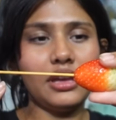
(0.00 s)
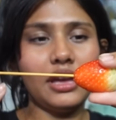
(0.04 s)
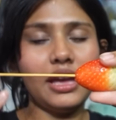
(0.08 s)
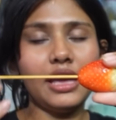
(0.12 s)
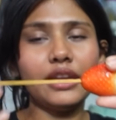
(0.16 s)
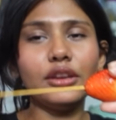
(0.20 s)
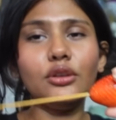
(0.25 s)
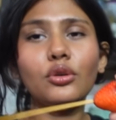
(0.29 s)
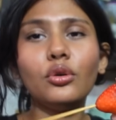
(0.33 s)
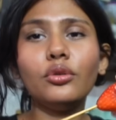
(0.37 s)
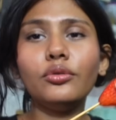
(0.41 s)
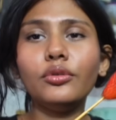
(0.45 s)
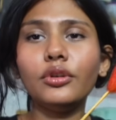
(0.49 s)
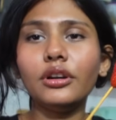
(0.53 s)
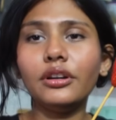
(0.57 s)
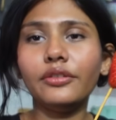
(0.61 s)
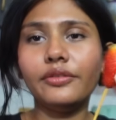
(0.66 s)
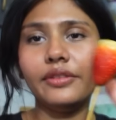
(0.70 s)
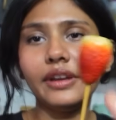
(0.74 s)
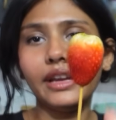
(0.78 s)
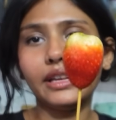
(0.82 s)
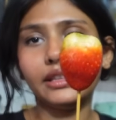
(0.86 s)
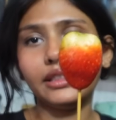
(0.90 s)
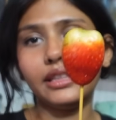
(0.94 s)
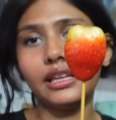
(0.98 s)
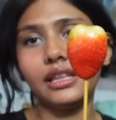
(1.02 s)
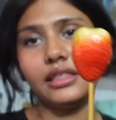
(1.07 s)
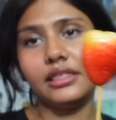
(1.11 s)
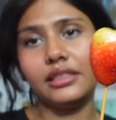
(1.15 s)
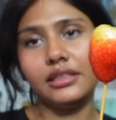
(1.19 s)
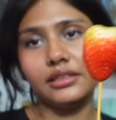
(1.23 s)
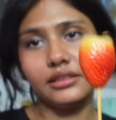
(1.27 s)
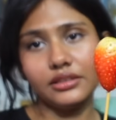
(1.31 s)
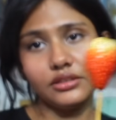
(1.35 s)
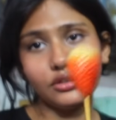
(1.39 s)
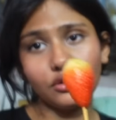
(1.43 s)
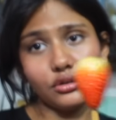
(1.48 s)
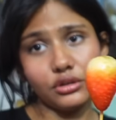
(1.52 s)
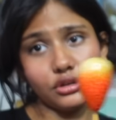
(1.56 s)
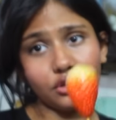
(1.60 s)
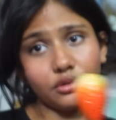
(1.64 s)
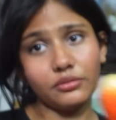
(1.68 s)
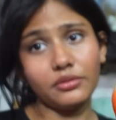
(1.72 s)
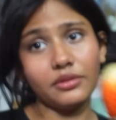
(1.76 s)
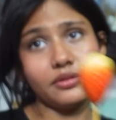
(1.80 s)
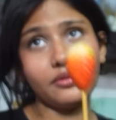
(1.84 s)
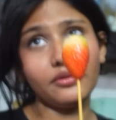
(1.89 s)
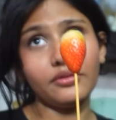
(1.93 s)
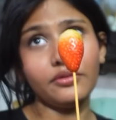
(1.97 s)
I know for a fact that this is going to
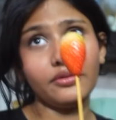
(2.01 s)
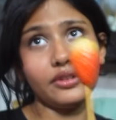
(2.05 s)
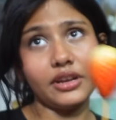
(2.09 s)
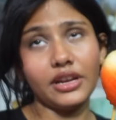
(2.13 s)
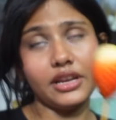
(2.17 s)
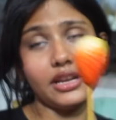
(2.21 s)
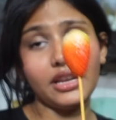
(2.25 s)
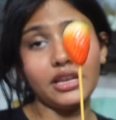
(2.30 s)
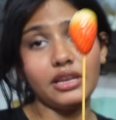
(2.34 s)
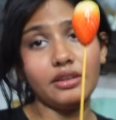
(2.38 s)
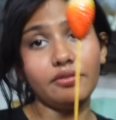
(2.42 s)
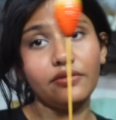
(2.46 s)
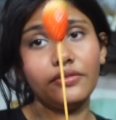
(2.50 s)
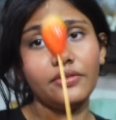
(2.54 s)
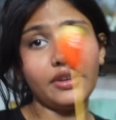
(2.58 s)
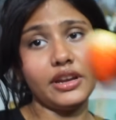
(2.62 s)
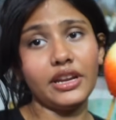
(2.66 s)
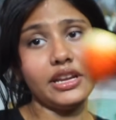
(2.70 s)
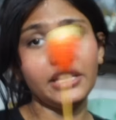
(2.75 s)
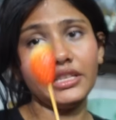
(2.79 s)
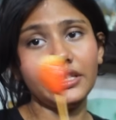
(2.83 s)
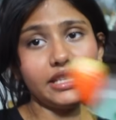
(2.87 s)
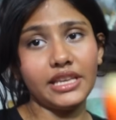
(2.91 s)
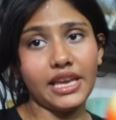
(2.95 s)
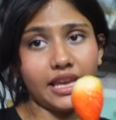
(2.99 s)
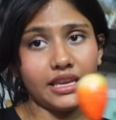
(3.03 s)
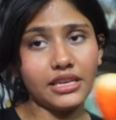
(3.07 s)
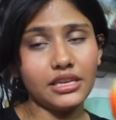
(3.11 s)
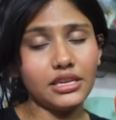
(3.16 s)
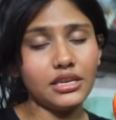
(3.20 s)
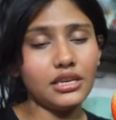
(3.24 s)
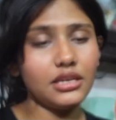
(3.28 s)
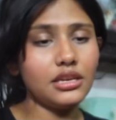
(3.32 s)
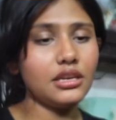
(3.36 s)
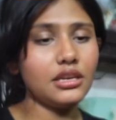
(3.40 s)
be very, very tangy.